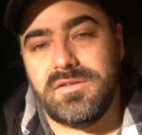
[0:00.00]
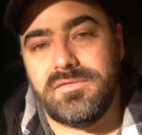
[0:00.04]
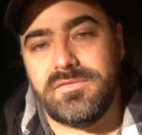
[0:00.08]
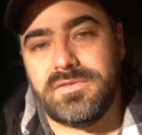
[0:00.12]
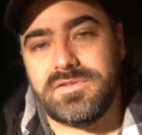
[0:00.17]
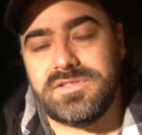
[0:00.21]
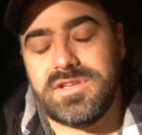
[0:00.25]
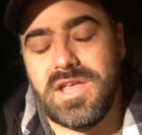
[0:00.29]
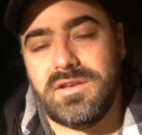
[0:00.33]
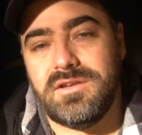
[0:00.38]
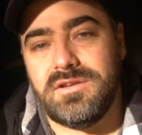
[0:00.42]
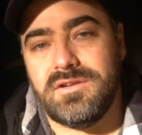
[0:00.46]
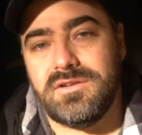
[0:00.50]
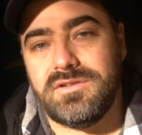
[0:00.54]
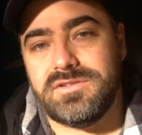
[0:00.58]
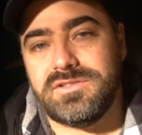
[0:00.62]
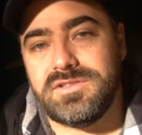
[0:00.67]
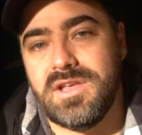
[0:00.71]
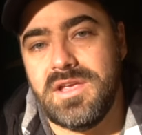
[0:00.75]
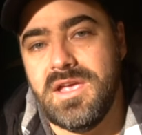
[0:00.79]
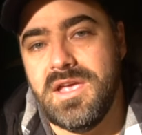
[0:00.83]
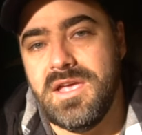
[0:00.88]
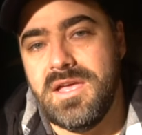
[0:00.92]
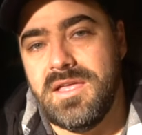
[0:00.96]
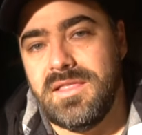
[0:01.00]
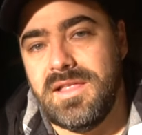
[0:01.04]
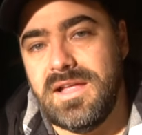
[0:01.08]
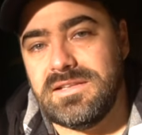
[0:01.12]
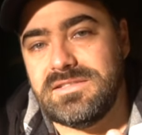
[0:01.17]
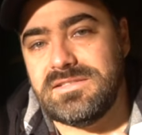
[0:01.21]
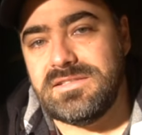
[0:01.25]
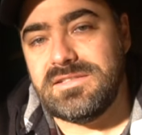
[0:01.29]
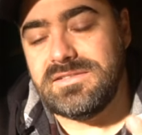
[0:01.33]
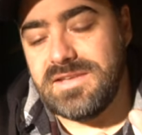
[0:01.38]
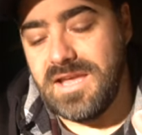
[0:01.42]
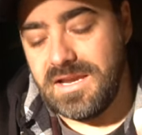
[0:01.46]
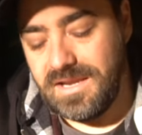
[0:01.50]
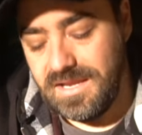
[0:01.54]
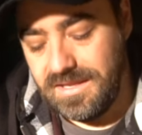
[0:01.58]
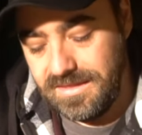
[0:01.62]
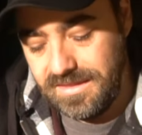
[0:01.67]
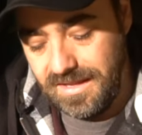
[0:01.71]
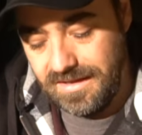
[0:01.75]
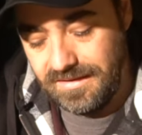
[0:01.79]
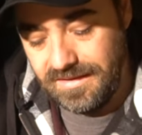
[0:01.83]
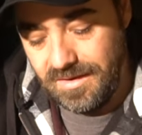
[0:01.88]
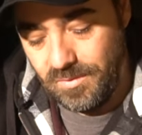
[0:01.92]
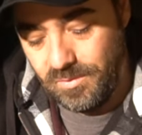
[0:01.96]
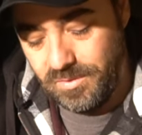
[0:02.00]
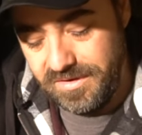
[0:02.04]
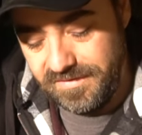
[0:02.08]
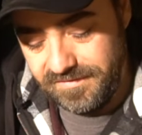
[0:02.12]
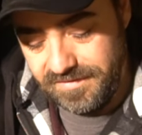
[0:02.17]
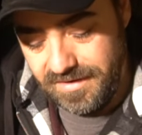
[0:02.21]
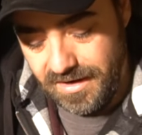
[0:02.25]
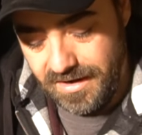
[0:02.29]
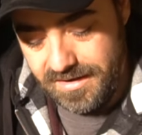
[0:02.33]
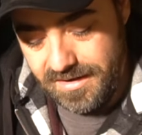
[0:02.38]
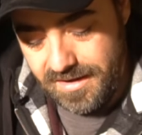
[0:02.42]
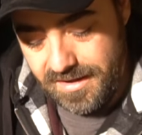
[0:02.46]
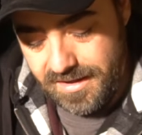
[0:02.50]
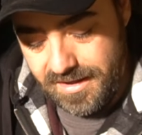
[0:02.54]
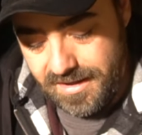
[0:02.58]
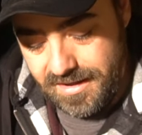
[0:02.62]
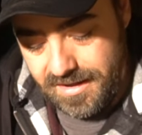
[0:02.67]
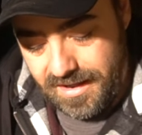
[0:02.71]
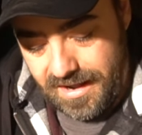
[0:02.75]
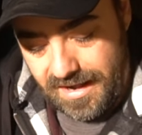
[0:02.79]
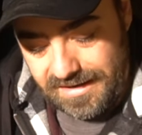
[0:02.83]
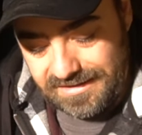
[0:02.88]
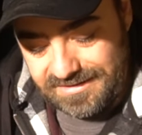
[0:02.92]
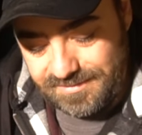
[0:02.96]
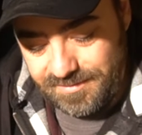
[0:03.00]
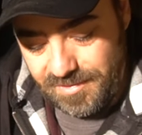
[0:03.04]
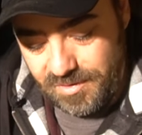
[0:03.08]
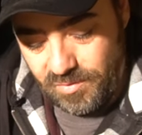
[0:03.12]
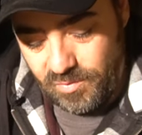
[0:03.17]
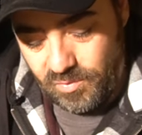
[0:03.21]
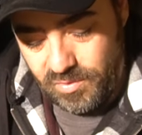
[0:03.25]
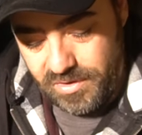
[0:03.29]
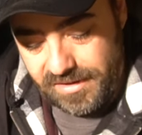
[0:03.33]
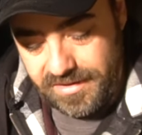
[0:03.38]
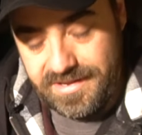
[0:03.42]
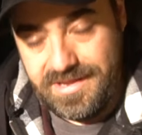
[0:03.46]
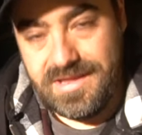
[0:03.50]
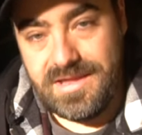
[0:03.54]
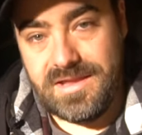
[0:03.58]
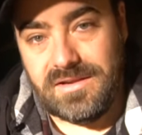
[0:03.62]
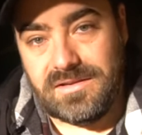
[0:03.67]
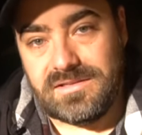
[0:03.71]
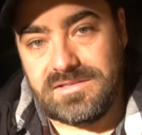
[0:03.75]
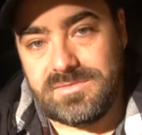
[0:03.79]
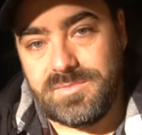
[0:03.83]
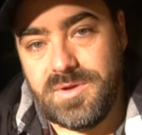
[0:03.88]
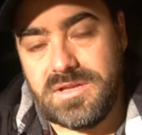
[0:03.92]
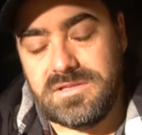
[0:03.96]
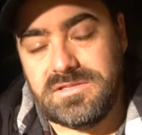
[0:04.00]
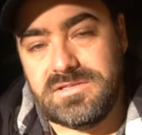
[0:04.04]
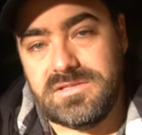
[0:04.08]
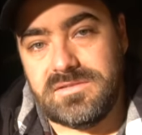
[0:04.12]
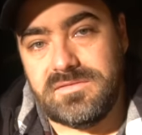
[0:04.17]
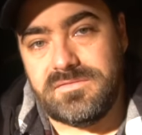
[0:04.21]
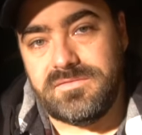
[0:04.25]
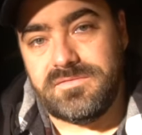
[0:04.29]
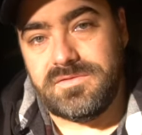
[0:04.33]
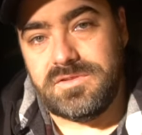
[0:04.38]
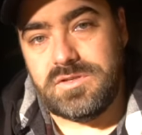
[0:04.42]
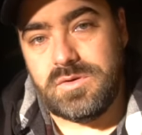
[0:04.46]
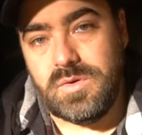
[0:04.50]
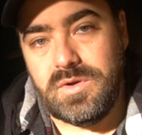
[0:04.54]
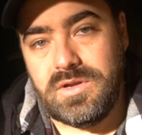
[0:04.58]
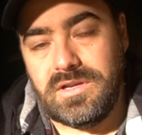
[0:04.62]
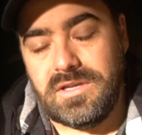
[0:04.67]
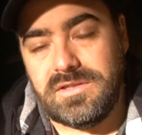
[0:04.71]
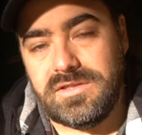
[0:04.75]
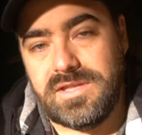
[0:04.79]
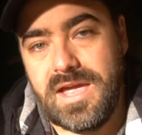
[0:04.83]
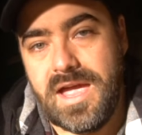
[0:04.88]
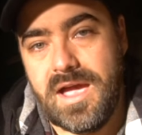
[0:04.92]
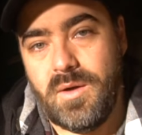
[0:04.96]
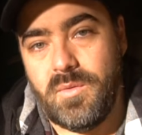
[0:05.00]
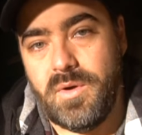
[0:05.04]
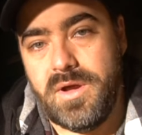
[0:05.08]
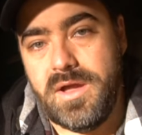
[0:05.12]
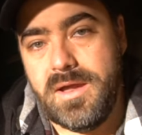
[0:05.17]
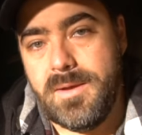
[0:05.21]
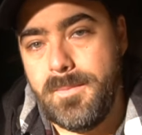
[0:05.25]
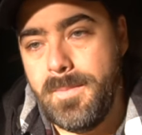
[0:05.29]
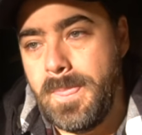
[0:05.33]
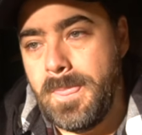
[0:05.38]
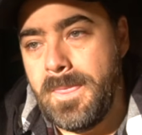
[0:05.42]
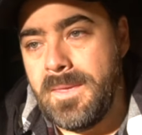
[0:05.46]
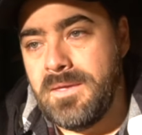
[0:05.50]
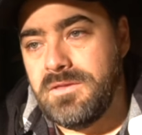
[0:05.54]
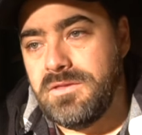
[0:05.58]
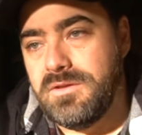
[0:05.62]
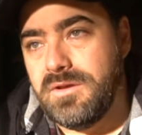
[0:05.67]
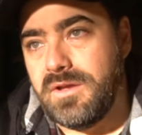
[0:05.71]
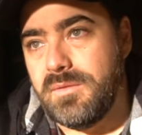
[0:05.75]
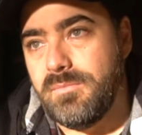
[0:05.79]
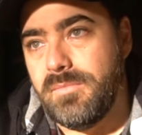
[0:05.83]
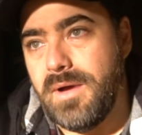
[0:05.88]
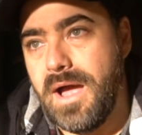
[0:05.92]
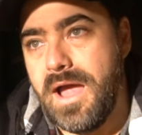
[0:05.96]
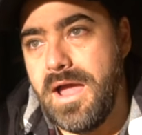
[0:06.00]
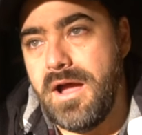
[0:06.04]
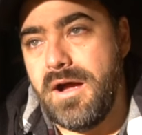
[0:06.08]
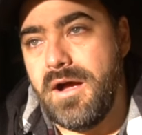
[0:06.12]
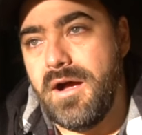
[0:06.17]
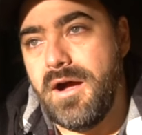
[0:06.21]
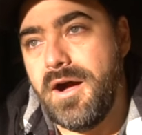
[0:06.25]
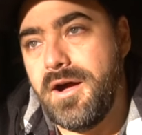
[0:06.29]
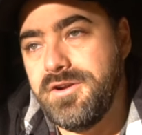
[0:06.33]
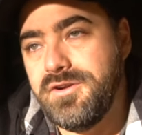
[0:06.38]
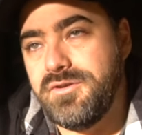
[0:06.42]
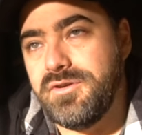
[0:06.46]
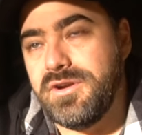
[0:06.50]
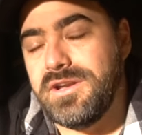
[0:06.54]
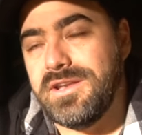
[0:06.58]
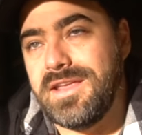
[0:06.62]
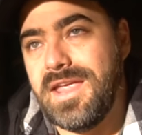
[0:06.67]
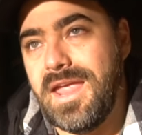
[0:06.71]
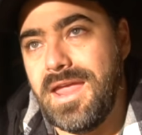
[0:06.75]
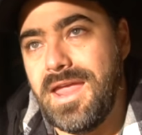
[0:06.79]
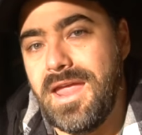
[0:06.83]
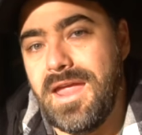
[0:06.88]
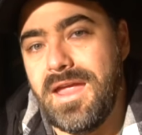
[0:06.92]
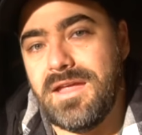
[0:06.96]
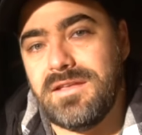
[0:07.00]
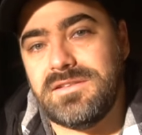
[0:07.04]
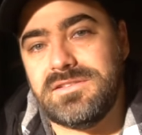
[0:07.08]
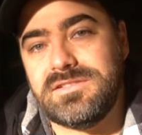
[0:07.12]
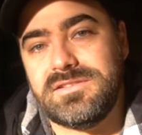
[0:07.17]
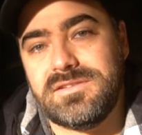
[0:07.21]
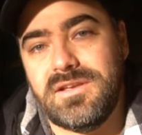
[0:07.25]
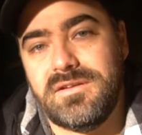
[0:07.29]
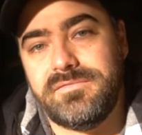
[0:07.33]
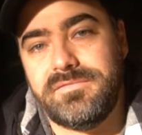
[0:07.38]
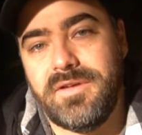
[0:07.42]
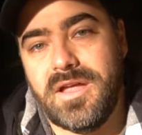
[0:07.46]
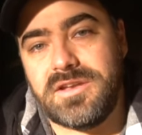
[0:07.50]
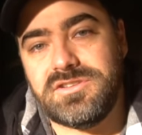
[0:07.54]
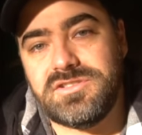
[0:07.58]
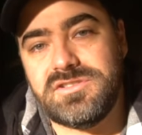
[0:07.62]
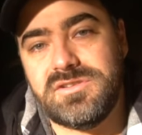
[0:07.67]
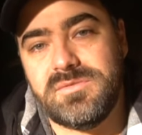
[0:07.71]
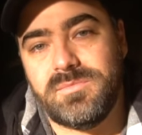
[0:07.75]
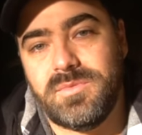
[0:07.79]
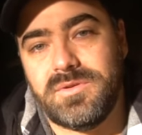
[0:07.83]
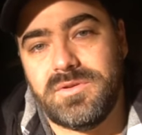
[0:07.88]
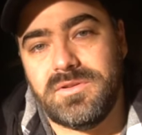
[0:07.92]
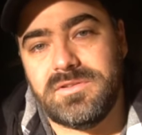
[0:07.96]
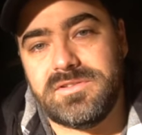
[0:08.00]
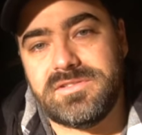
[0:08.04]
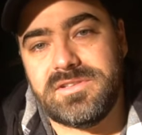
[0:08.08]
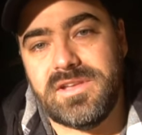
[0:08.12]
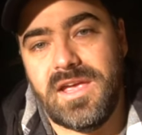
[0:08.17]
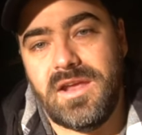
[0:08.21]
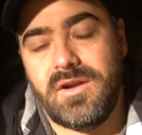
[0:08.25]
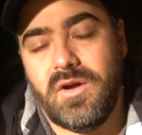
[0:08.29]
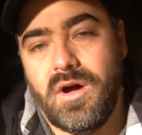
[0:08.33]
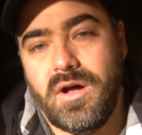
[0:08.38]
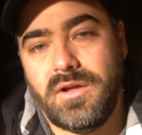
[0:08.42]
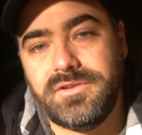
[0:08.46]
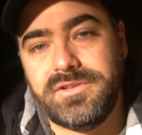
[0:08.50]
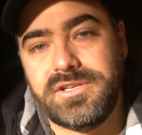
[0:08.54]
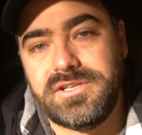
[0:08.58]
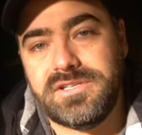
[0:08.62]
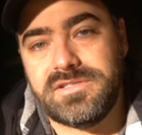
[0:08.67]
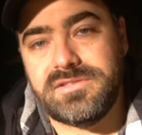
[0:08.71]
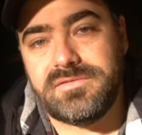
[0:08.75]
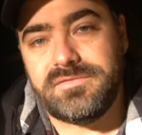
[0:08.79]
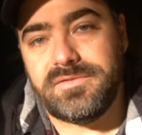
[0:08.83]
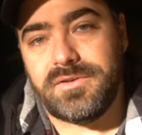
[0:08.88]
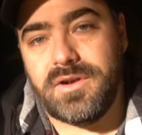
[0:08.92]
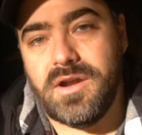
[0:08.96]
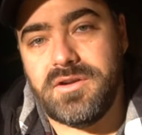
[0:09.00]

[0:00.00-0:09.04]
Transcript: for 10 years. That's the second thing that we've done, and it's been really inexpensive doing it that way. You can buy 100 cans of vegetables at Aldi's for